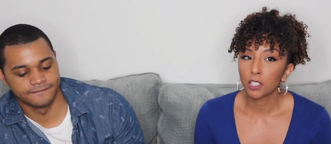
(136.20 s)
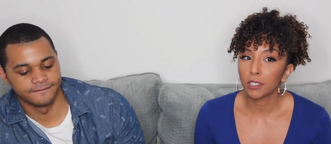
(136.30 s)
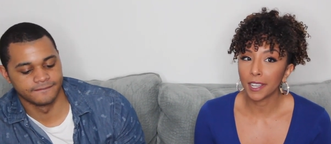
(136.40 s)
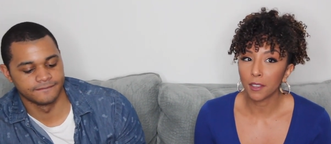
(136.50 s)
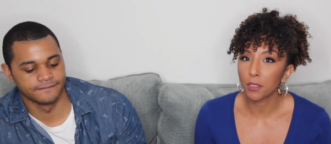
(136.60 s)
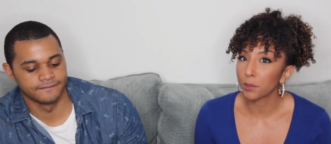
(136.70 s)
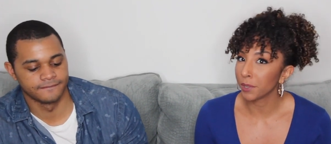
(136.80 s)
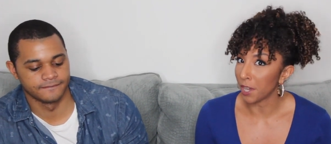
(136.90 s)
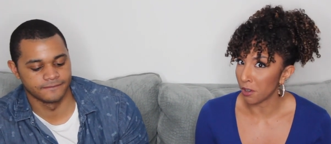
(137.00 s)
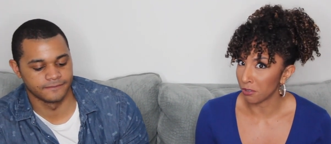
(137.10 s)
Speaker 1: to like
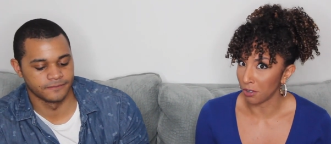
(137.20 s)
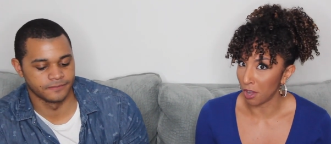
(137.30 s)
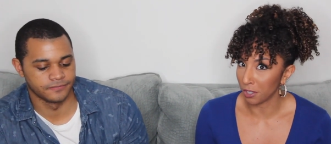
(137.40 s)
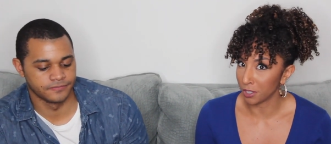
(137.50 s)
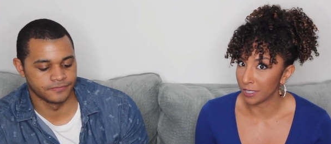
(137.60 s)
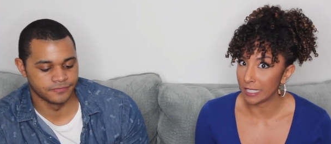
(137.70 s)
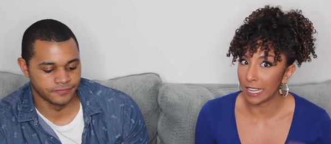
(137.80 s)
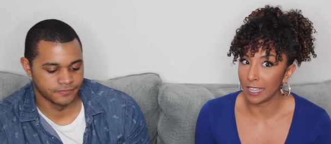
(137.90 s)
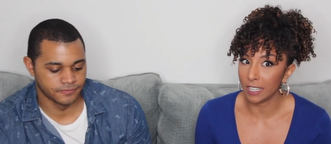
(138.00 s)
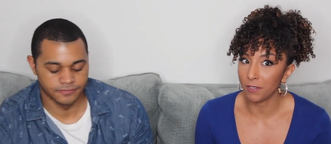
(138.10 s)
$300.
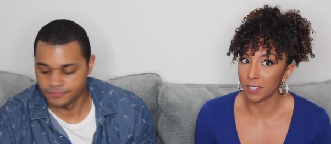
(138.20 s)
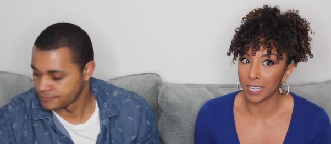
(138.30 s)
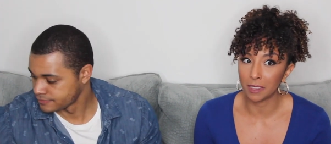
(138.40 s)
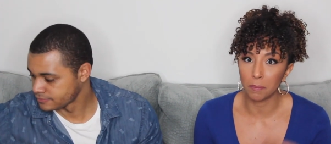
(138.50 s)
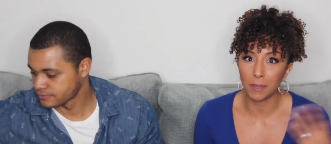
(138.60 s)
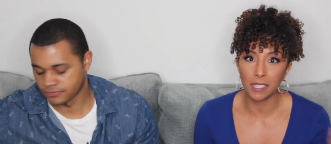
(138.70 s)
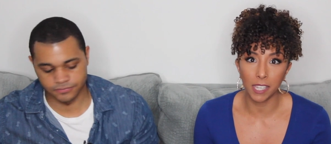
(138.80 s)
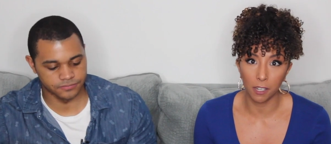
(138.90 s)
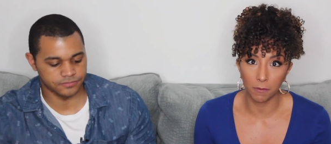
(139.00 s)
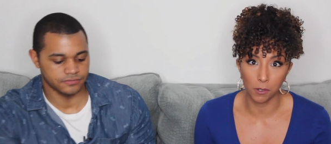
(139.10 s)
And even like the Beats
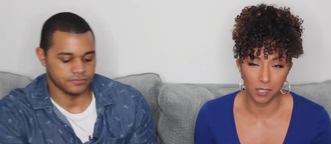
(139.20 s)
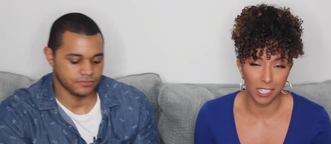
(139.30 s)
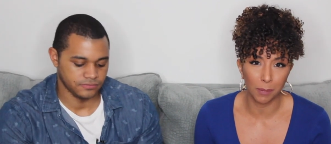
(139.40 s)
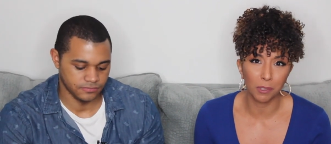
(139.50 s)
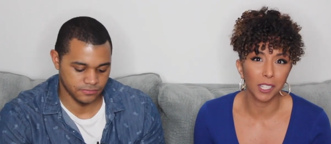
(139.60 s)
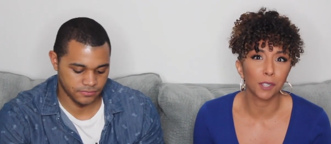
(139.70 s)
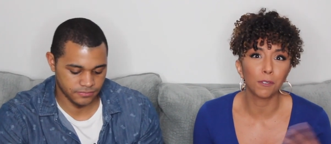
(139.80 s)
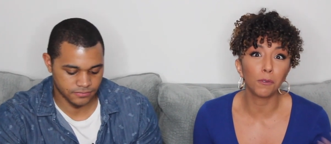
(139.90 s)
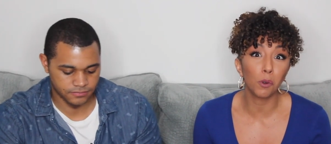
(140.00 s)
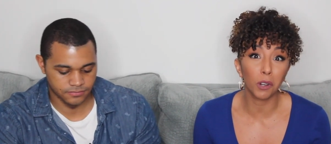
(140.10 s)
headphones get up to like
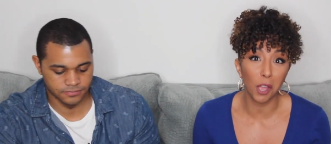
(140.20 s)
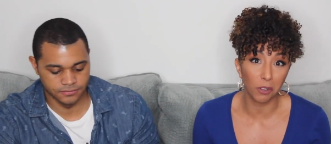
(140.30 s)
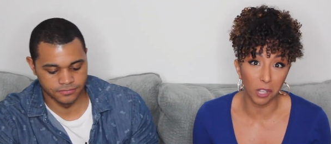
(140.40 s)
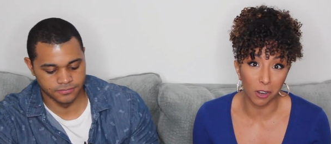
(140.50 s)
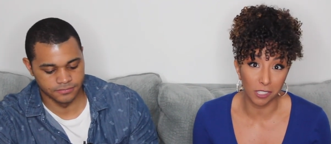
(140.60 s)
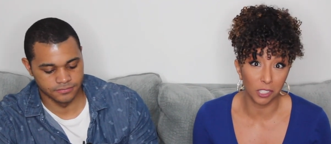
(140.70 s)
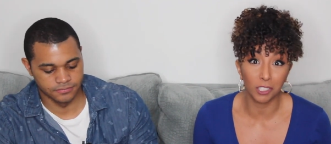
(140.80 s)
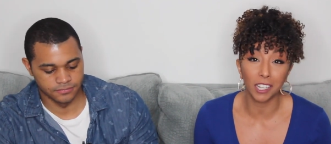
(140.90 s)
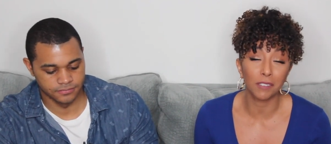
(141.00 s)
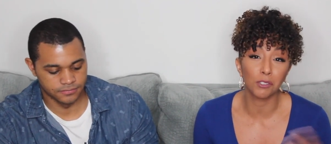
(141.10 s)
$400 and
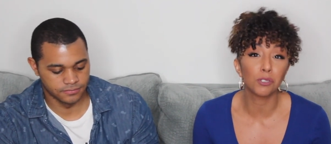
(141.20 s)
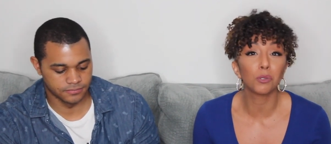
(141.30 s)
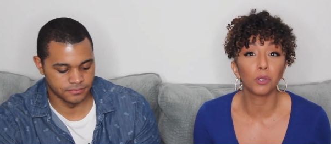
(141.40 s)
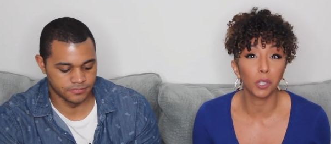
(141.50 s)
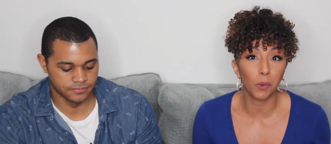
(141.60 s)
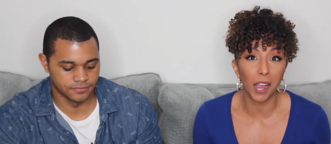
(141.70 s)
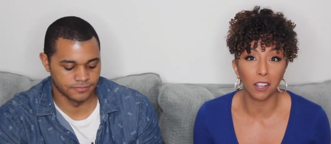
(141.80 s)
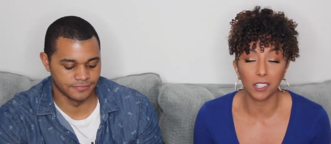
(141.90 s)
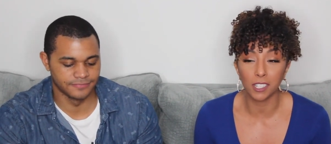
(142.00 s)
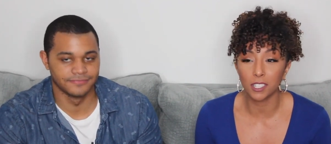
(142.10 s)
they're not even truly
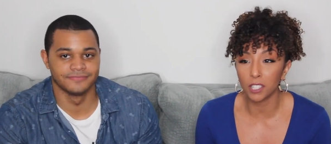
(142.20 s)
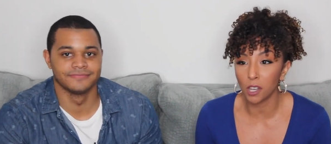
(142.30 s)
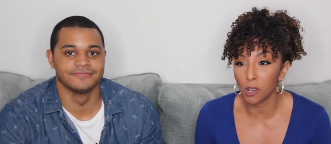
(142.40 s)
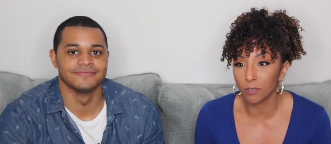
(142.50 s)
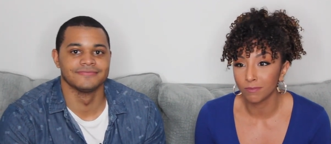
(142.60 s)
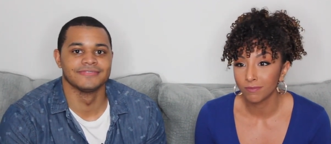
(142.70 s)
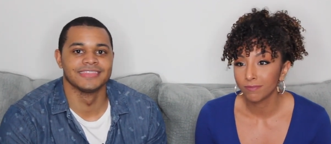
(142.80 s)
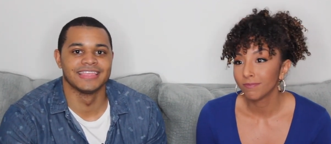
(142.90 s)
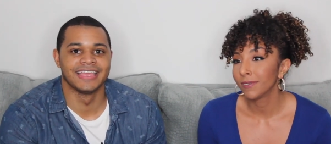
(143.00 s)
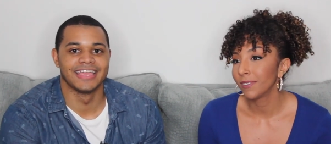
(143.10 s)
wireless. So,
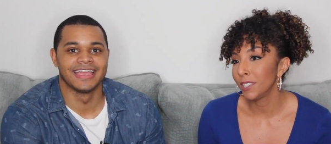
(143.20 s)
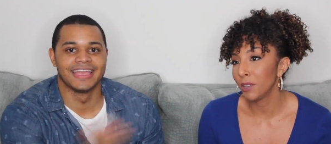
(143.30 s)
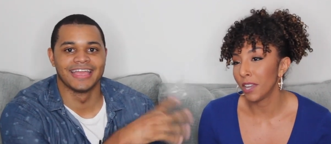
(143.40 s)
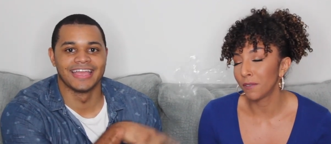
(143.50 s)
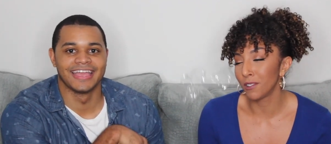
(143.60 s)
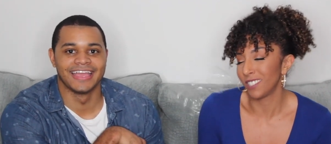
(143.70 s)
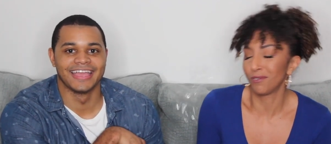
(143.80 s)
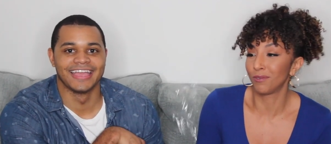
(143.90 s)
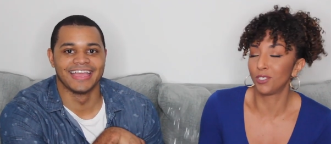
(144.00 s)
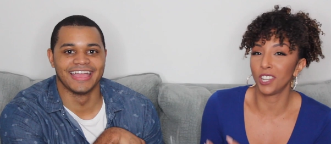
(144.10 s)
new headphones
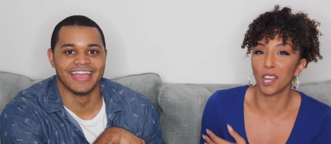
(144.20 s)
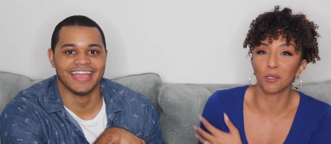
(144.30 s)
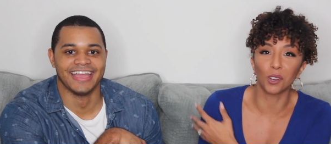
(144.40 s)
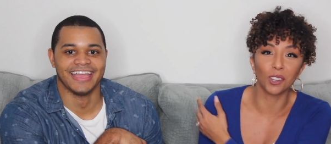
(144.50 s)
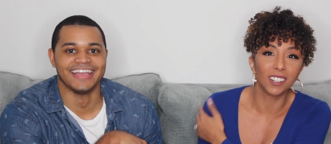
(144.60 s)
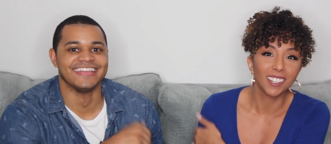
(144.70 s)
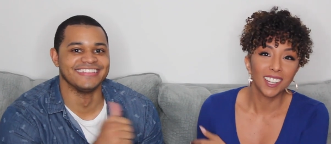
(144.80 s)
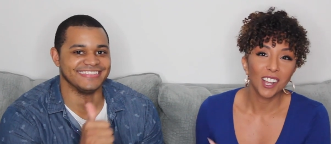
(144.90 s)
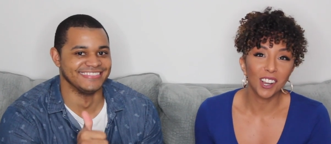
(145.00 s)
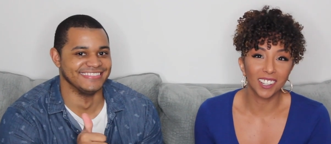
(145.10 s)
in general
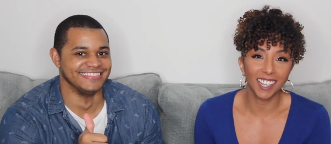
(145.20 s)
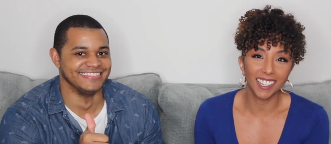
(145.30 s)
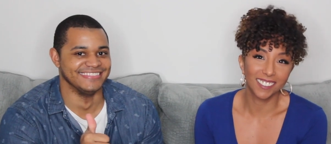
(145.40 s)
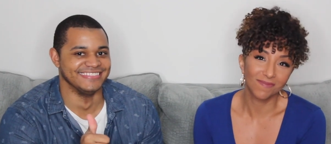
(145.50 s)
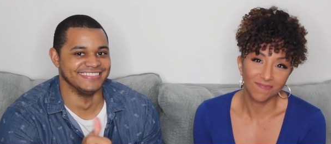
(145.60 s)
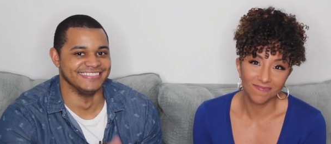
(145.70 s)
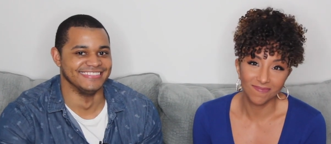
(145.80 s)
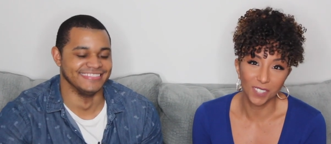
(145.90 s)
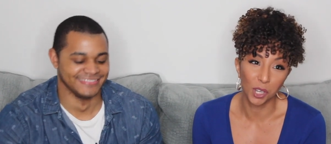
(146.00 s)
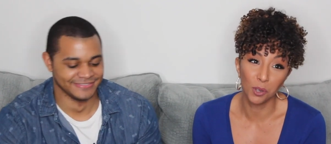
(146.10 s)
are like
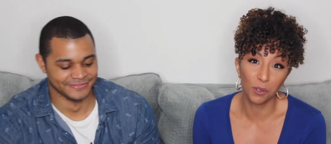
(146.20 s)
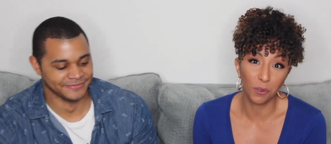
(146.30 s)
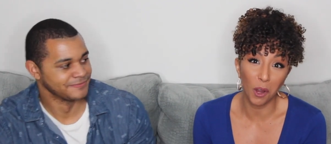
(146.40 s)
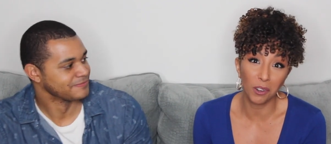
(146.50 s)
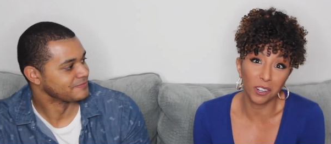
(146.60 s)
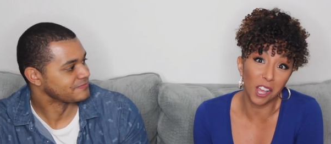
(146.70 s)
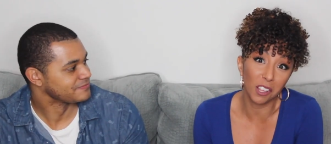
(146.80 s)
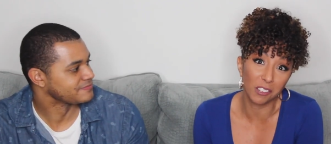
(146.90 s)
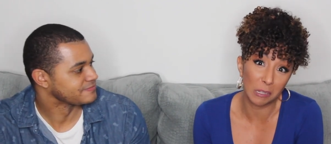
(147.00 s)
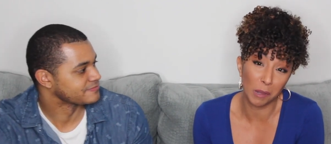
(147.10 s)
two to four hundred
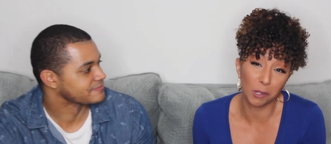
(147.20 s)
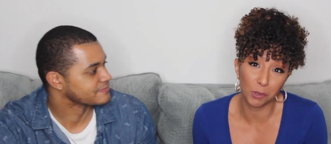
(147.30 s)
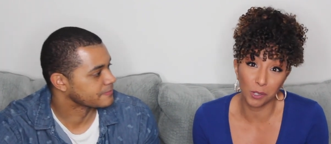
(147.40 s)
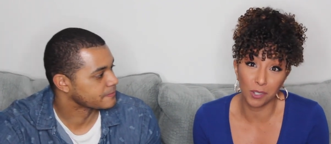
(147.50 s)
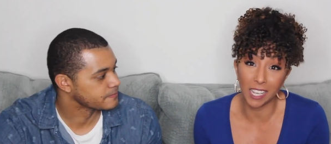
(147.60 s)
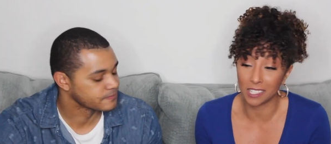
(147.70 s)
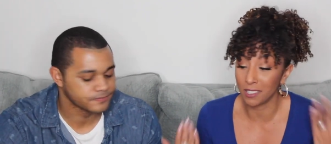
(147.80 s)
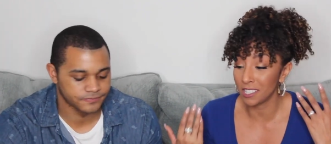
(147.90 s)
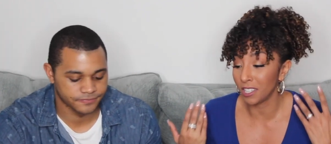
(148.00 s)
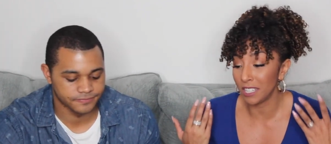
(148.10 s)
dollars depending on which ones you get. So
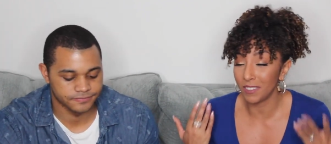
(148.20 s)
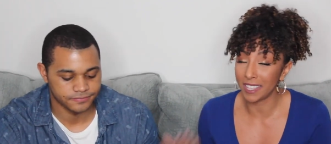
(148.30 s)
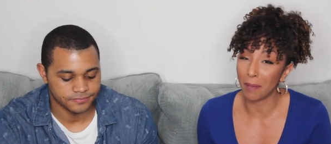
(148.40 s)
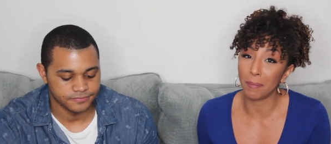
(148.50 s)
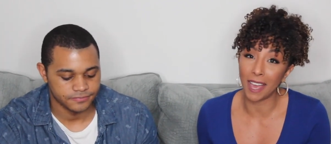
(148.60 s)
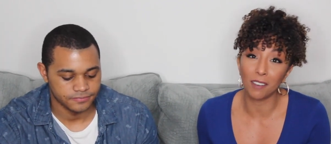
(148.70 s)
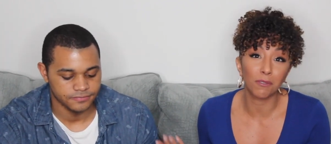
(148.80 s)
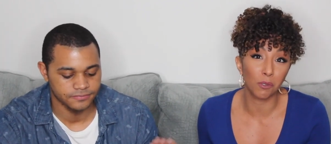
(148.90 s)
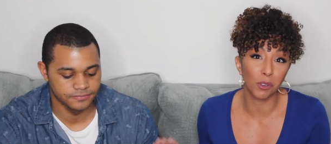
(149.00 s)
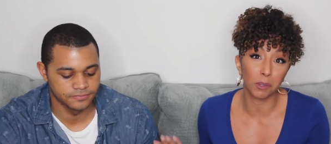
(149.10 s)
these aren't even that bad
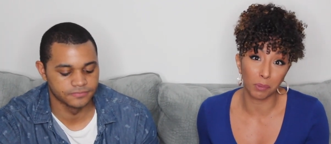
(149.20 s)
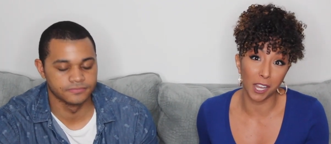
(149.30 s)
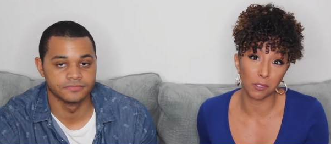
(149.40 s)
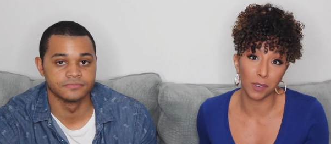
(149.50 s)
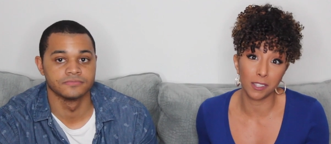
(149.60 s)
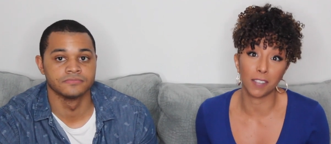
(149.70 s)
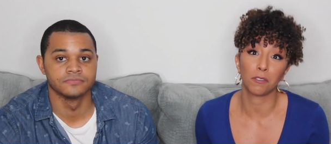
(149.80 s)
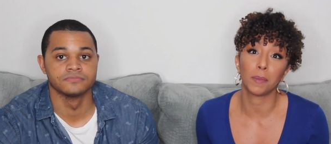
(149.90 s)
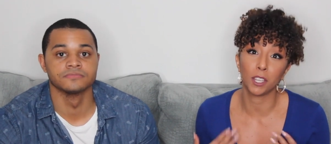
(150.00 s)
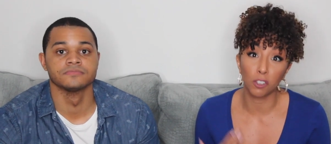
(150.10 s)
for the price range and
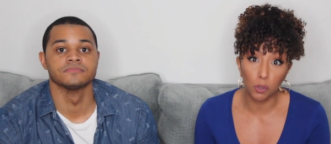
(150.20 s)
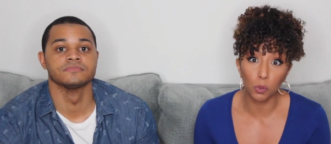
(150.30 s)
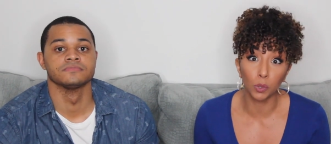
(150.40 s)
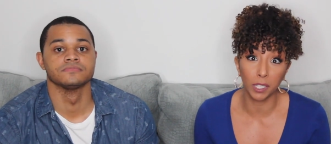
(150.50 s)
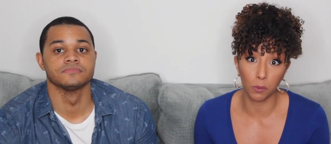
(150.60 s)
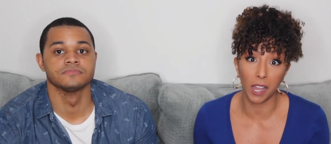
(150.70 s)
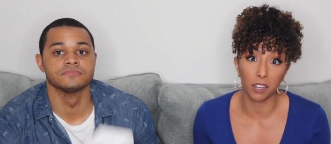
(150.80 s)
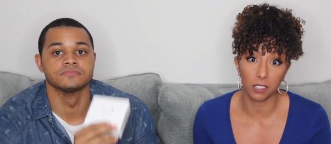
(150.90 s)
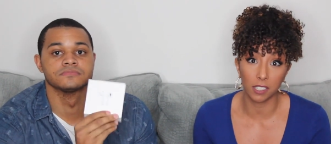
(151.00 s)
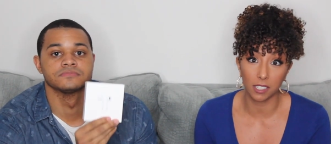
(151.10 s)
for being truly
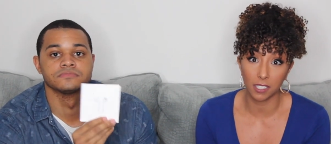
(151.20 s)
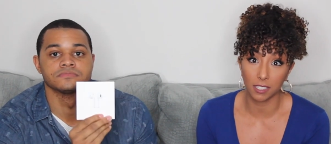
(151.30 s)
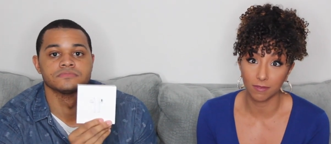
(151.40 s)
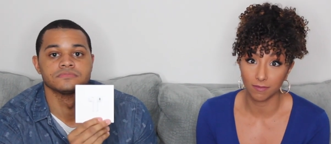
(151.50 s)
wireless.